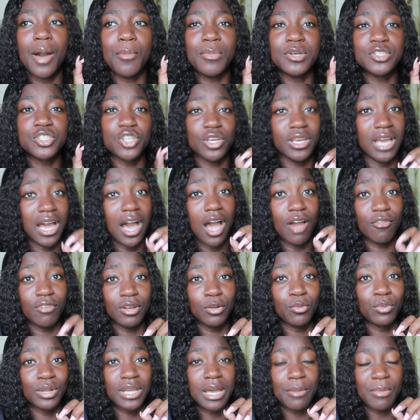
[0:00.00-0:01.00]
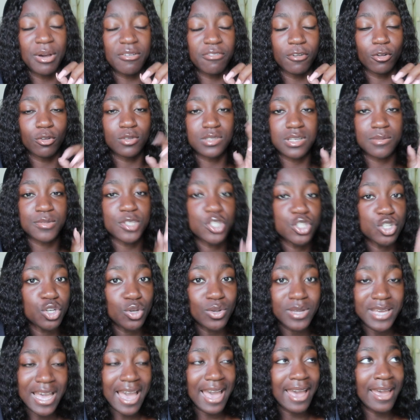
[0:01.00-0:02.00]
So yeah, I really want to get my followers up to
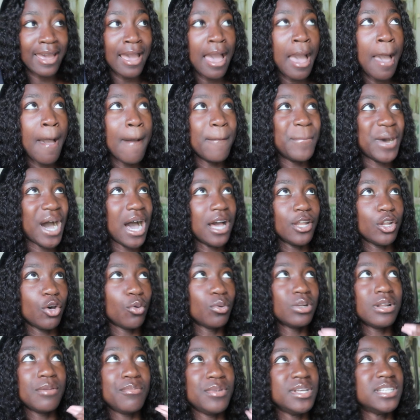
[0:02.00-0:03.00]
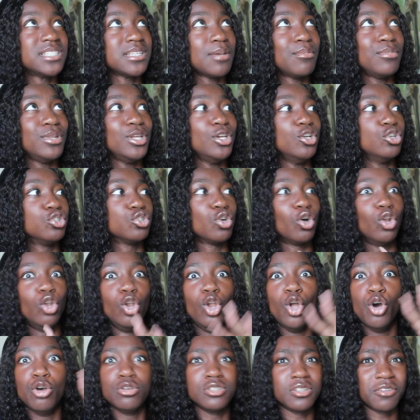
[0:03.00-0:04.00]
2k, but I don't want to be somebody who's got
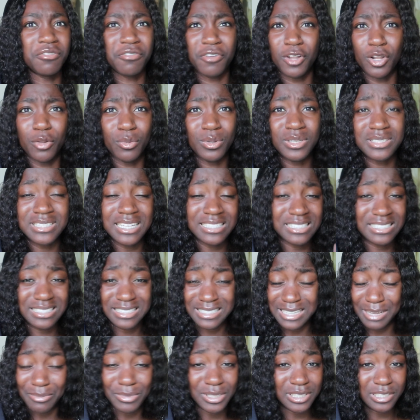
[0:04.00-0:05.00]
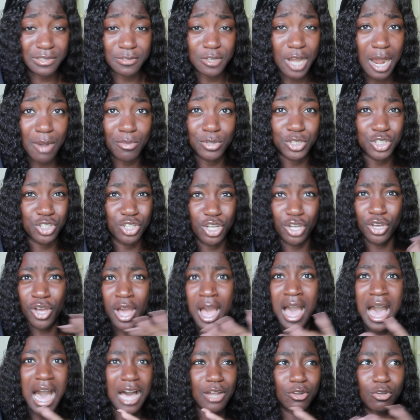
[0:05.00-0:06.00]
loads of followers. That's the same as subscribers, you know.
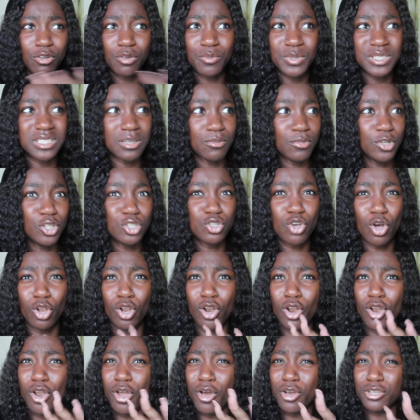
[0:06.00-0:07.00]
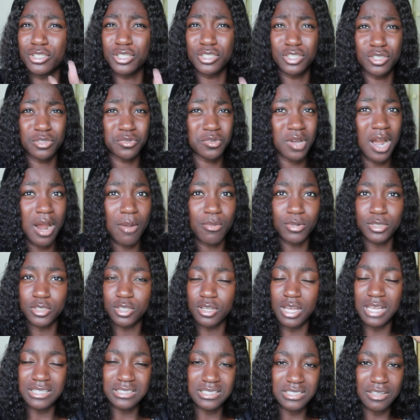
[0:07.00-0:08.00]
I don't want to be somebody who's got loads of subscribers
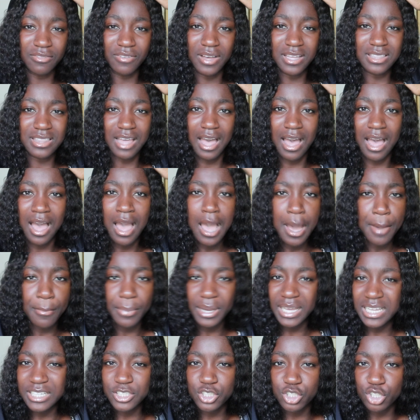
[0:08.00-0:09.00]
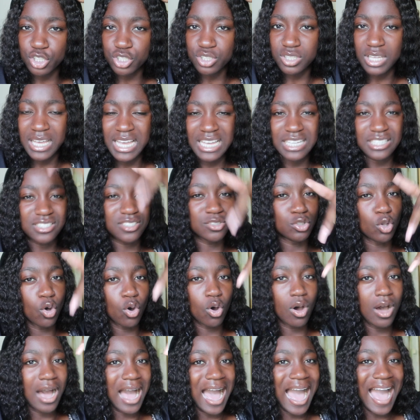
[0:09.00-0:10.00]
and stuff like that, but it's
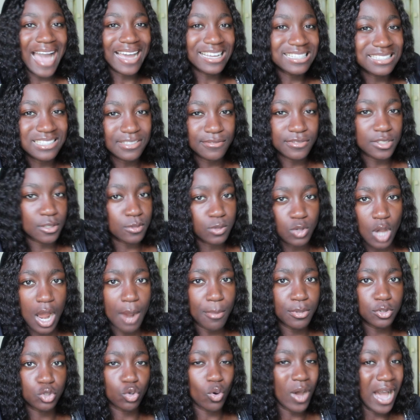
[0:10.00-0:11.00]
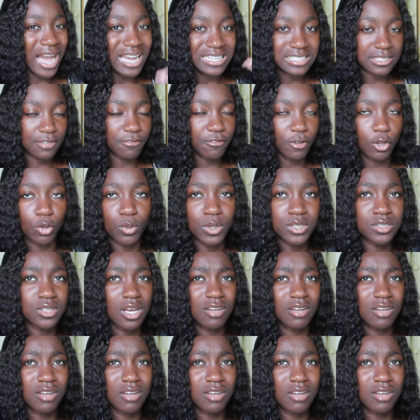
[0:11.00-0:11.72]
not active subscribers or active followers.